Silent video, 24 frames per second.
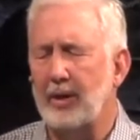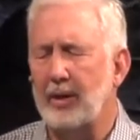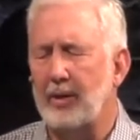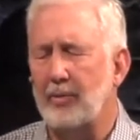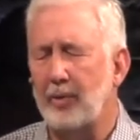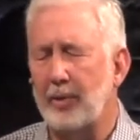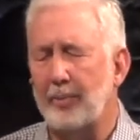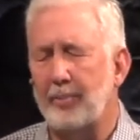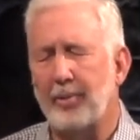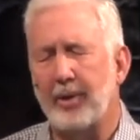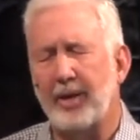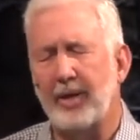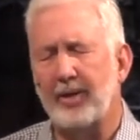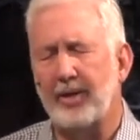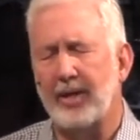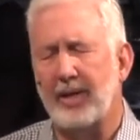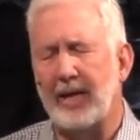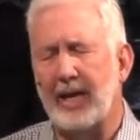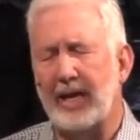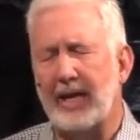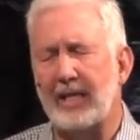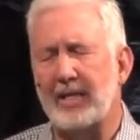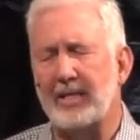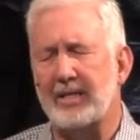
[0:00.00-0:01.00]
And we pray that
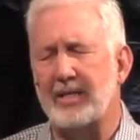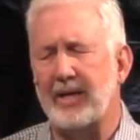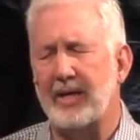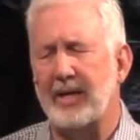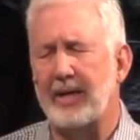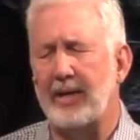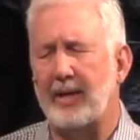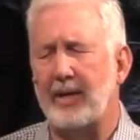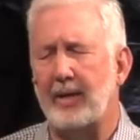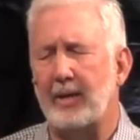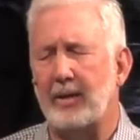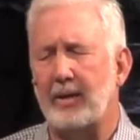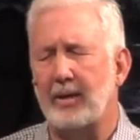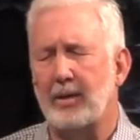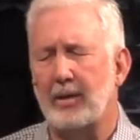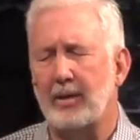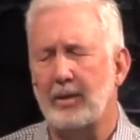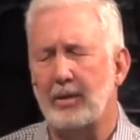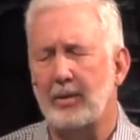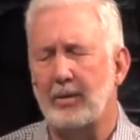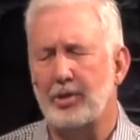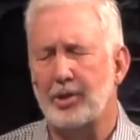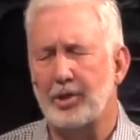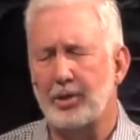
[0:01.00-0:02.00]
as a
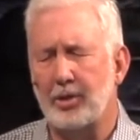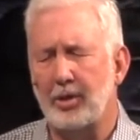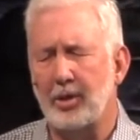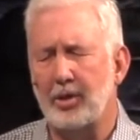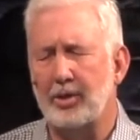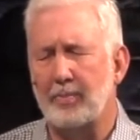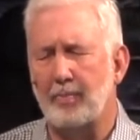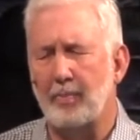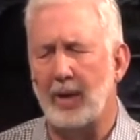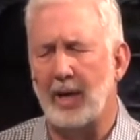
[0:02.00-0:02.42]
church